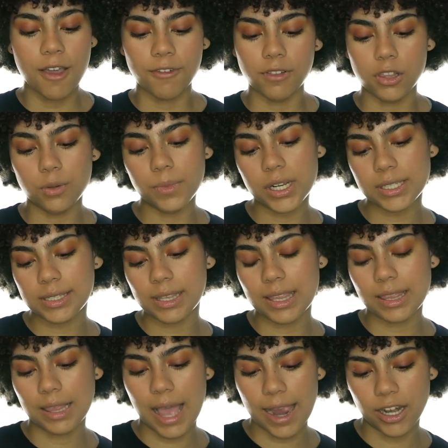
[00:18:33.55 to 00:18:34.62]
Luminous
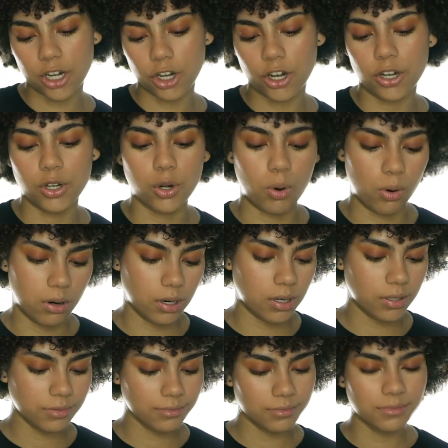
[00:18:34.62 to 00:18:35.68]
Liner
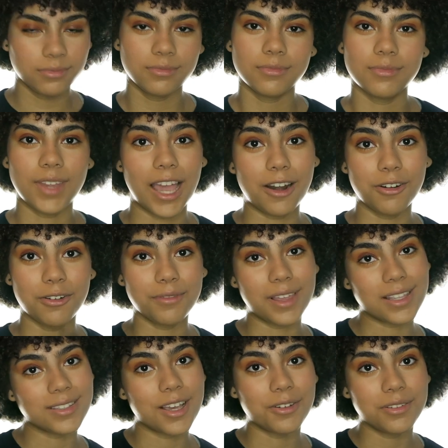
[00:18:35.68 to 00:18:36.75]
Noir. I don't know if
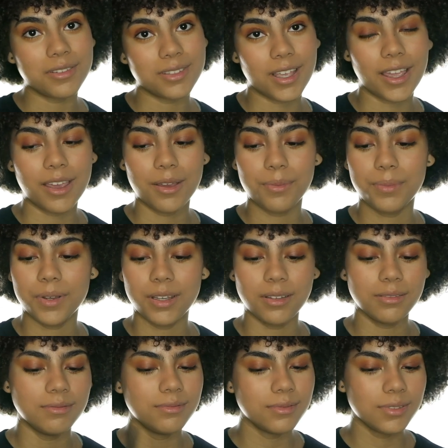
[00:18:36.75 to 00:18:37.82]
that's how you say it, but